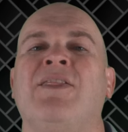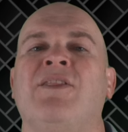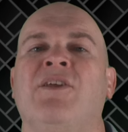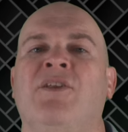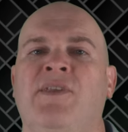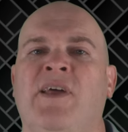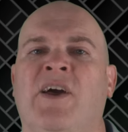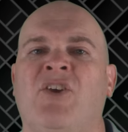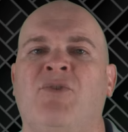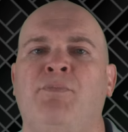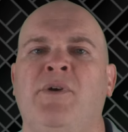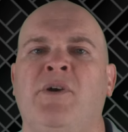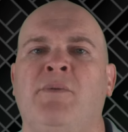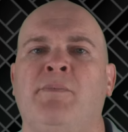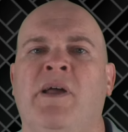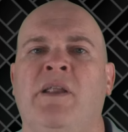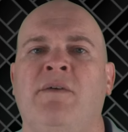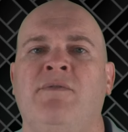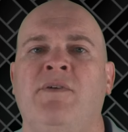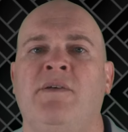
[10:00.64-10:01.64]
The next big
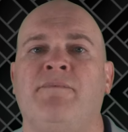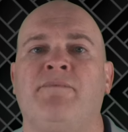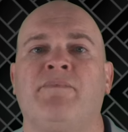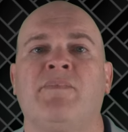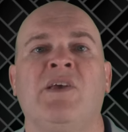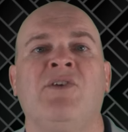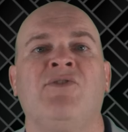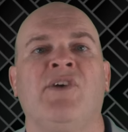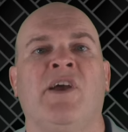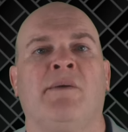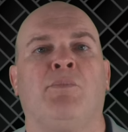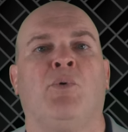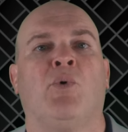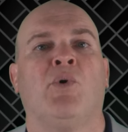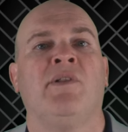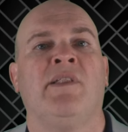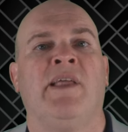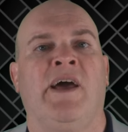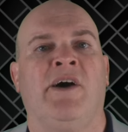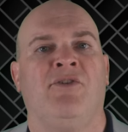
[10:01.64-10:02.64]
benefit is
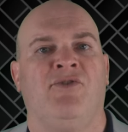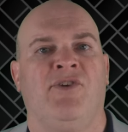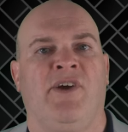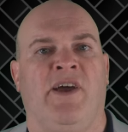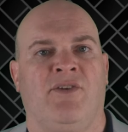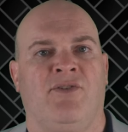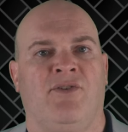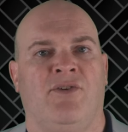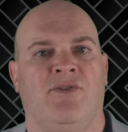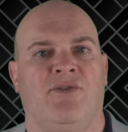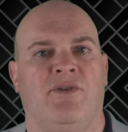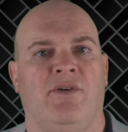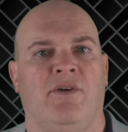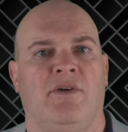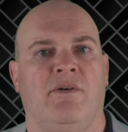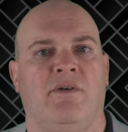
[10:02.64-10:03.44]
airport lounge access.